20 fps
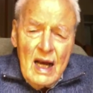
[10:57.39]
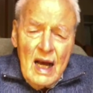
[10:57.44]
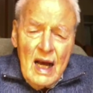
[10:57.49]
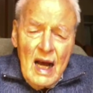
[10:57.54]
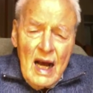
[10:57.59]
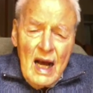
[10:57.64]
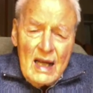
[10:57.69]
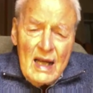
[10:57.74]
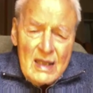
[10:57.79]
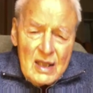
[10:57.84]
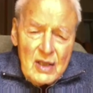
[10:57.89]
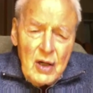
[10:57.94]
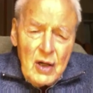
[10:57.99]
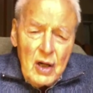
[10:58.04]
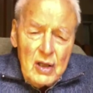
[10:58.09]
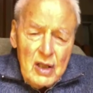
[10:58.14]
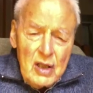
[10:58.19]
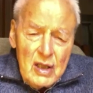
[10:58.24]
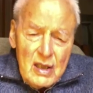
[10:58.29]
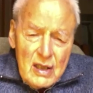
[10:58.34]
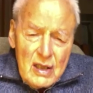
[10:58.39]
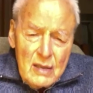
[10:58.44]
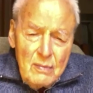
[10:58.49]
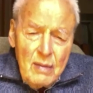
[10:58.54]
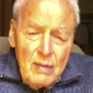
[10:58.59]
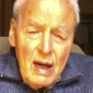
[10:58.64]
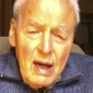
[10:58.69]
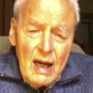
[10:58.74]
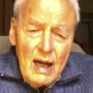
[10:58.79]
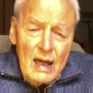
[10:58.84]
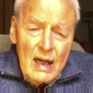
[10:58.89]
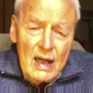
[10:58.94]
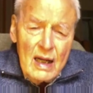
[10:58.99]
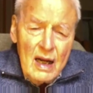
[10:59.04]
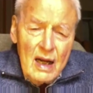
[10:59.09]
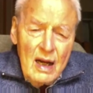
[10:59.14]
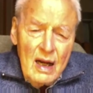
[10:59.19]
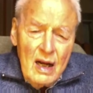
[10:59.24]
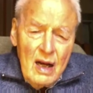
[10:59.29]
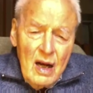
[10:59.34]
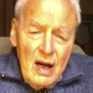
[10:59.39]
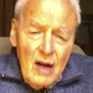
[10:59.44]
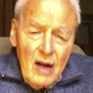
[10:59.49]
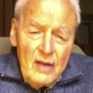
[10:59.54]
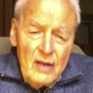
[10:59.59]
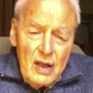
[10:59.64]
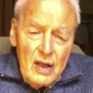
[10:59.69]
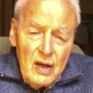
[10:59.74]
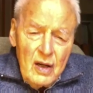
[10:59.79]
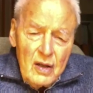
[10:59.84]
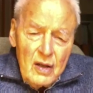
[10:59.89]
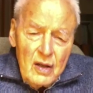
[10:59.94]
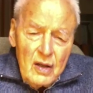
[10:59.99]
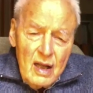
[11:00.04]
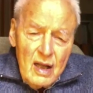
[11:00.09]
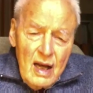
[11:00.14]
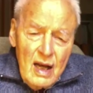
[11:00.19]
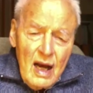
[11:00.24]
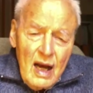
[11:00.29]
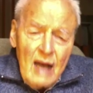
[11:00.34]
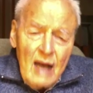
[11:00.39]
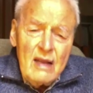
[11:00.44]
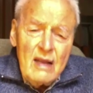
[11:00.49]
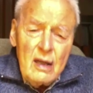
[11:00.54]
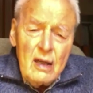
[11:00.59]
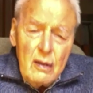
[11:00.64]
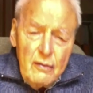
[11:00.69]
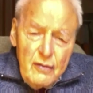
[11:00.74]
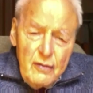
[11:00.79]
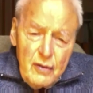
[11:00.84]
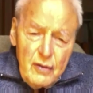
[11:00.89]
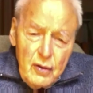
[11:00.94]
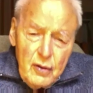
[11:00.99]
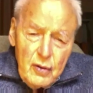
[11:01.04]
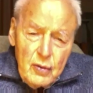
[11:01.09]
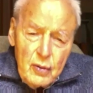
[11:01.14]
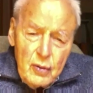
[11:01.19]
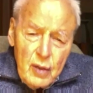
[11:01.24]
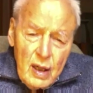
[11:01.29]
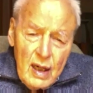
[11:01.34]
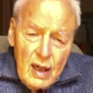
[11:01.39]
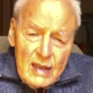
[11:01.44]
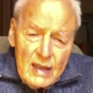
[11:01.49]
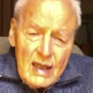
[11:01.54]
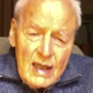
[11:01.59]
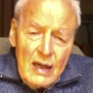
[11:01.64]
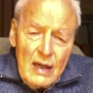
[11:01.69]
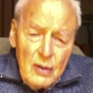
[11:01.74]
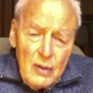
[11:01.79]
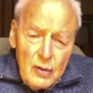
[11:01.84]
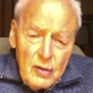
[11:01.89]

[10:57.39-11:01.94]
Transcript: as God smiling on the earth. I think of you as I look